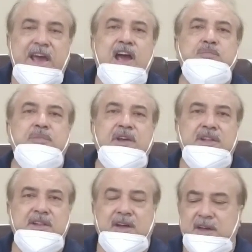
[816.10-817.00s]
gap
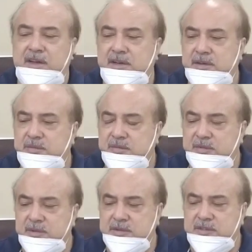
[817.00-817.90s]
in the
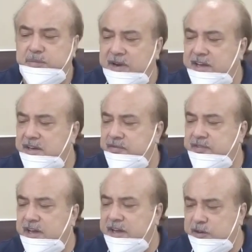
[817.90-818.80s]
supply
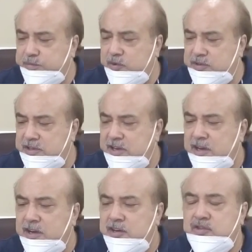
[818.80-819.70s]
of the inputs.
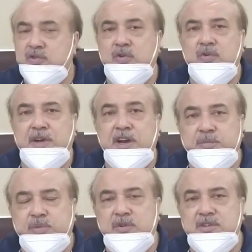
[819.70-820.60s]
So
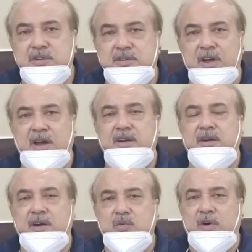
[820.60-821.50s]
inputs are
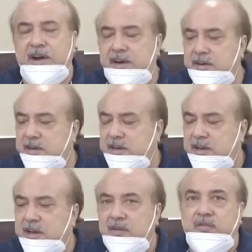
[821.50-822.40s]
required
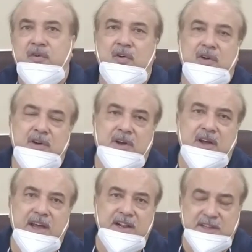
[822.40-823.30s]
for
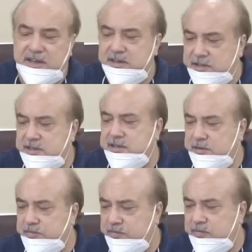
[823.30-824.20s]
a healthcare
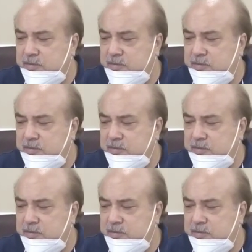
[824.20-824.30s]
system.